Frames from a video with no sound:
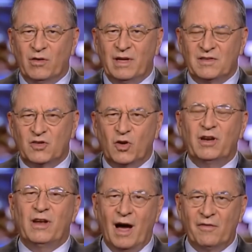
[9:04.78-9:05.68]
where it's
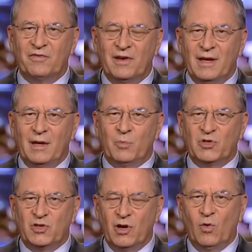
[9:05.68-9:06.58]
good enough,
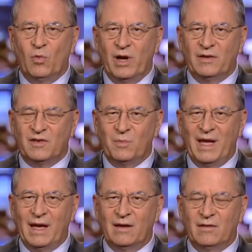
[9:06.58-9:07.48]
but you don't want to
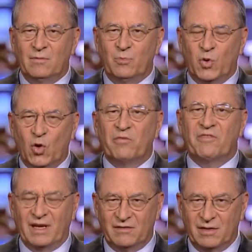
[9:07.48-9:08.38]
demand
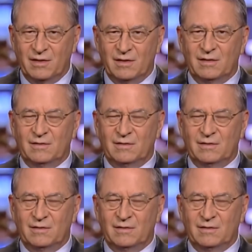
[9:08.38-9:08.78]
perfect.